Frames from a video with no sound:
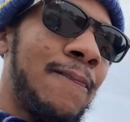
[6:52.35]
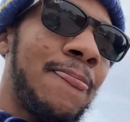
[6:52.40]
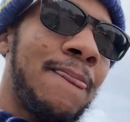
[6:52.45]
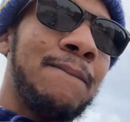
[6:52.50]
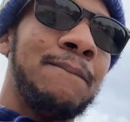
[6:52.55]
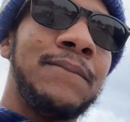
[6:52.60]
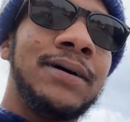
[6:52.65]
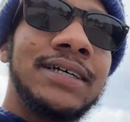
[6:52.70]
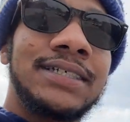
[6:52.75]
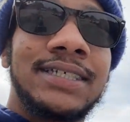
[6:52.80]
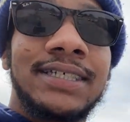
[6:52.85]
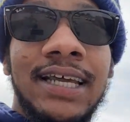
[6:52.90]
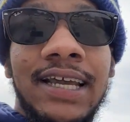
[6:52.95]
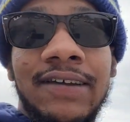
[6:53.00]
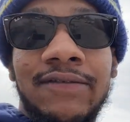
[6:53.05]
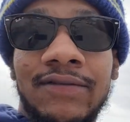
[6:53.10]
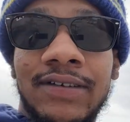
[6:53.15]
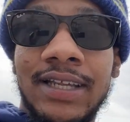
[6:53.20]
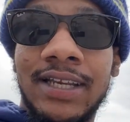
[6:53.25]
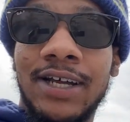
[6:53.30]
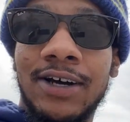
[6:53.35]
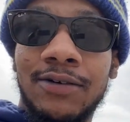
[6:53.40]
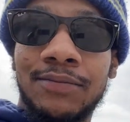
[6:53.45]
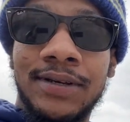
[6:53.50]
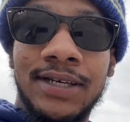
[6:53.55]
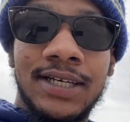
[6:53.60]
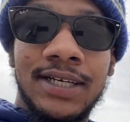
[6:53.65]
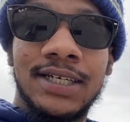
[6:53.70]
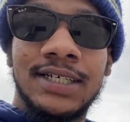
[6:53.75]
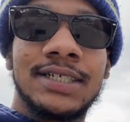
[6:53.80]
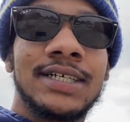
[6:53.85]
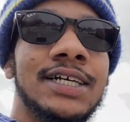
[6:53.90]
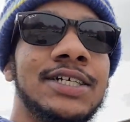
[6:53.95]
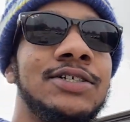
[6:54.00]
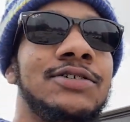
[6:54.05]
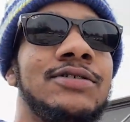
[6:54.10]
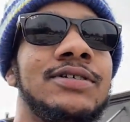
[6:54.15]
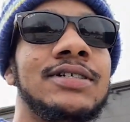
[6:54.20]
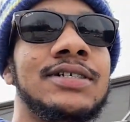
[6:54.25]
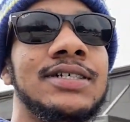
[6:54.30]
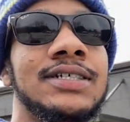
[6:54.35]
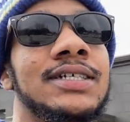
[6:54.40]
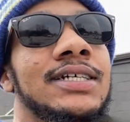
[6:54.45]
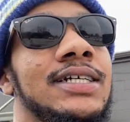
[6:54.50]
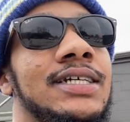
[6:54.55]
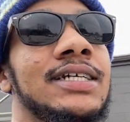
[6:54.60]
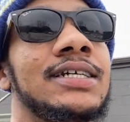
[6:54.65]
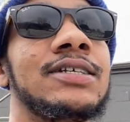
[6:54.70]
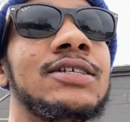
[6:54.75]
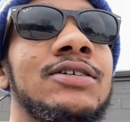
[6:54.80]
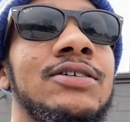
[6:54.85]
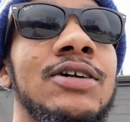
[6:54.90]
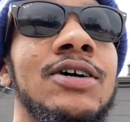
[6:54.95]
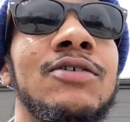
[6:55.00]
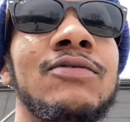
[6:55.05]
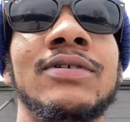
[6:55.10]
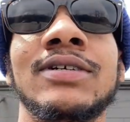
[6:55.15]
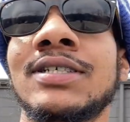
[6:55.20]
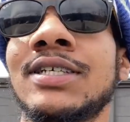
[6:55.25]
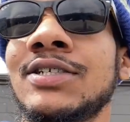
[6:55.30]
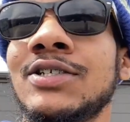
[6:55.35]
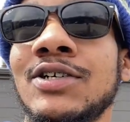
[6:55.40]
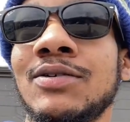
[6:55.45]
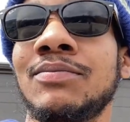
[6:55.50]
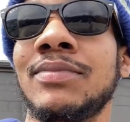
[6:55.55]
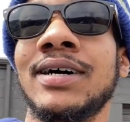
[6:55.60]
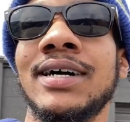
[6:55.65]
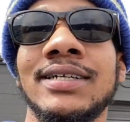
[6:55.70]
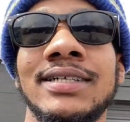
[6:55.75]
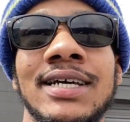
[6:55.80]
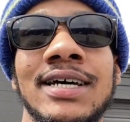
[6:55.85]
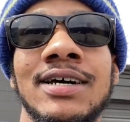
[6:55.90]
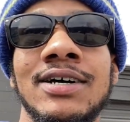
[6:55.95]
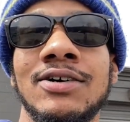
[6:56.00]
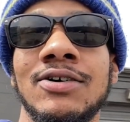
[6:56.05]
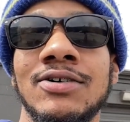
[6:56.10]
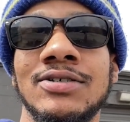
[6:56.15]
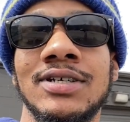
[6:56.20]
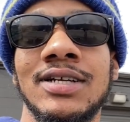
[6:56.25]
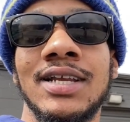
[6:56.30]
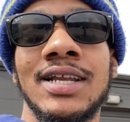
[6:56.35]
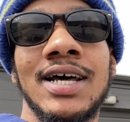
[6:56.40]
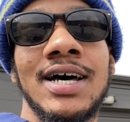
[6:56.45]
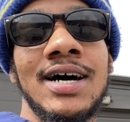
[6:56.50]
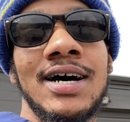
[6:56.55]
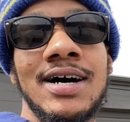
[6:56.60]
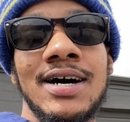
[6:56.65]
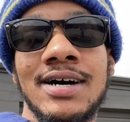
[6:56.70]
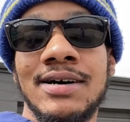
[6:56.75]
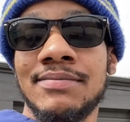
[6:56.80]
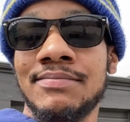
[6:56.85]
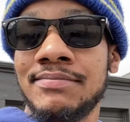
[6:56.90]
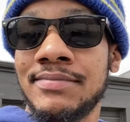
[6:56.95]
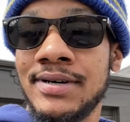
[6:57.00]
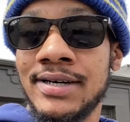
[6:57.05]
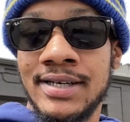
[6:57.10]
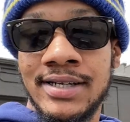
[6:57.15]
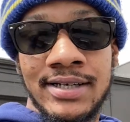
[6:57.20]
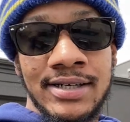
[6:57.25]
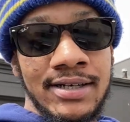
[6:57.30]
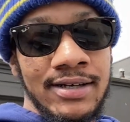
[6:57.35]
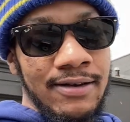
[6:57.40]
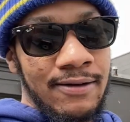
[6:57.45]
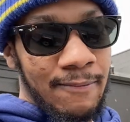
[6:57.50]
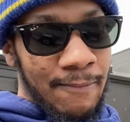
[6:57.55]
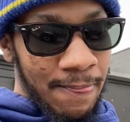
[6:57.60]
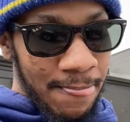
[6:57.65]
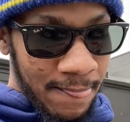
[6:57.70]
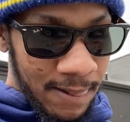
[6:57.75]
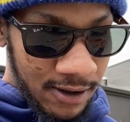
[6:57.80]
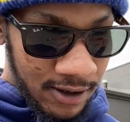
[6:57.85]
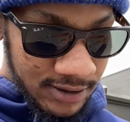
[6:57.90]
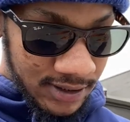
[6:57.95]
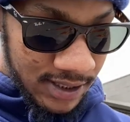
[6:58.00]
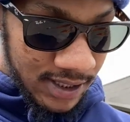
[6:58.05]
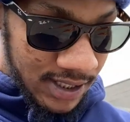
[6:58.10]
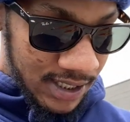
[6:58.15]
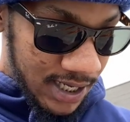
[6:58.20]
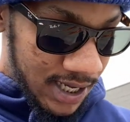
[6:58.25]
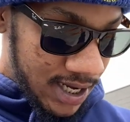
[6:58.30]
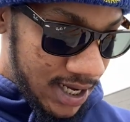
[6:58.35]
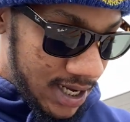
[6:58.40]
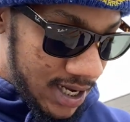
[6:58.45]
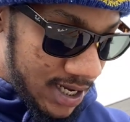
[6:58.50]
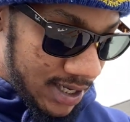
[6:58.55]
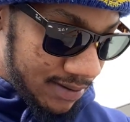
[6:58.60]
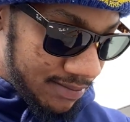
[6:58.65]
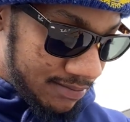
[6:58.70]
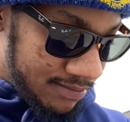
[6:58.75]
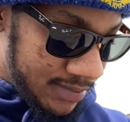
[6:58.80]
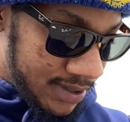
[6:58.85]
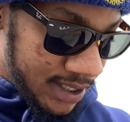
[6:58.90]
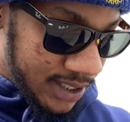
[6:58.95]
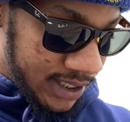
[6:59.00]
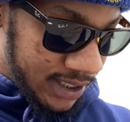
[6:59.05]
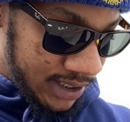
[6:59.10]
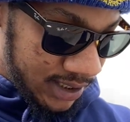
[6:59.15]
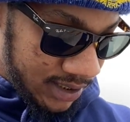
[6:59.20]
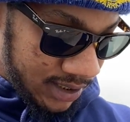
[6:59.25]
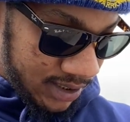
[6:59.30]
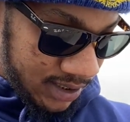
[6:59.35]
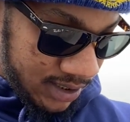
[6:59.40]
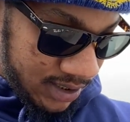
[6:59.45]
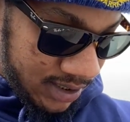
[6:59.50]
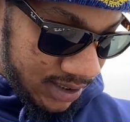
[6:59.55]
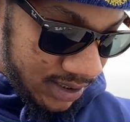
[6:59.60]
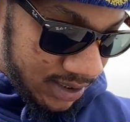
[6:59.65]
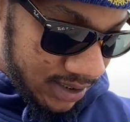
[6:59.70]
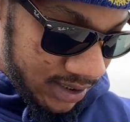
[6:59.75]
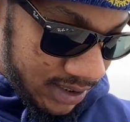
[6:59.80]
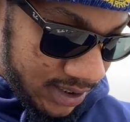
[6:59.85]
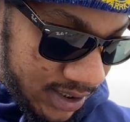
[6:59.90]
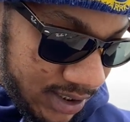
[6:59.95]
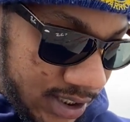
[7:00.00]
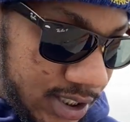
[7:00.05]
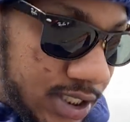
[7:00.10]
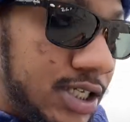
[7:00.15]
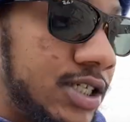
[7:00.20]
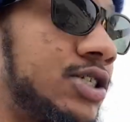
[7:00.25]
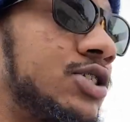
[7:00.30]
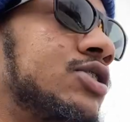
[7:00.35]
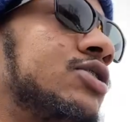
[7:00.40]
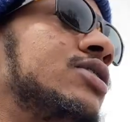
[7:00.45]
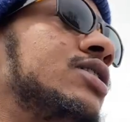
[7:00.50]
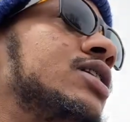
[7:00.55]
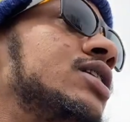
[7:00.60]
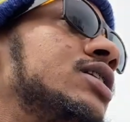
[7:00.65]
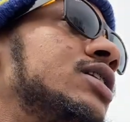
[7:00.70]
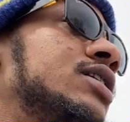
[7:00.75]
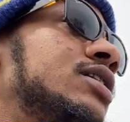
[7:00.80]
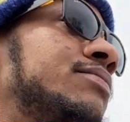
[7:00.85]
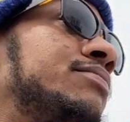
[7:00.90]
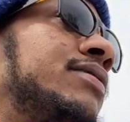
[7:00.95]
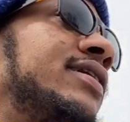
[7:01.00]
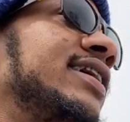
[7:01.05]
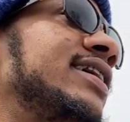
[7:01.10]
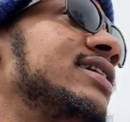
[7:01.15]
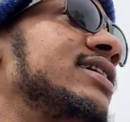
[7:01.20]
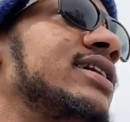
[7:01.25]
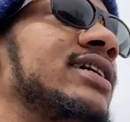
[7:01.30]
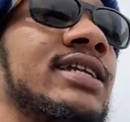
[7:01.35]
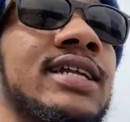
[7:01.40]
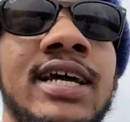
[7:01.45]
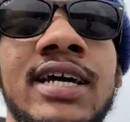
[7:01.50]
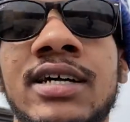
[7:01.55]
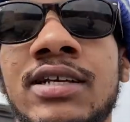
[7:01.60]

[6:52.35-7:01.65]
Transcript: But safely though, because as you can see, you don't want to set your bike down. It costs a lot of money. It costs a lot of money to get your bike in that